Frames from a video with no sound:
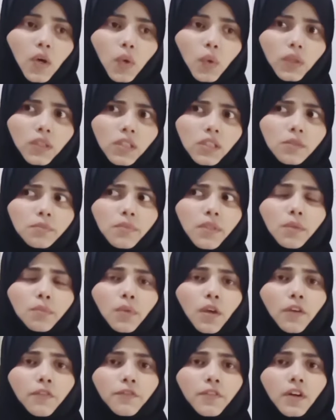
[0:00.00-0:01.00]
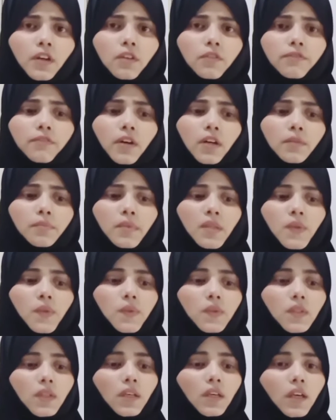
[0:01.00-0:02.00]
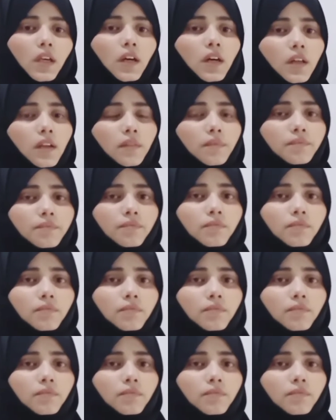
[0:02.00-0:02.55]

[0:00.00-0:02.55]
What is mean by fur? Fur means hair.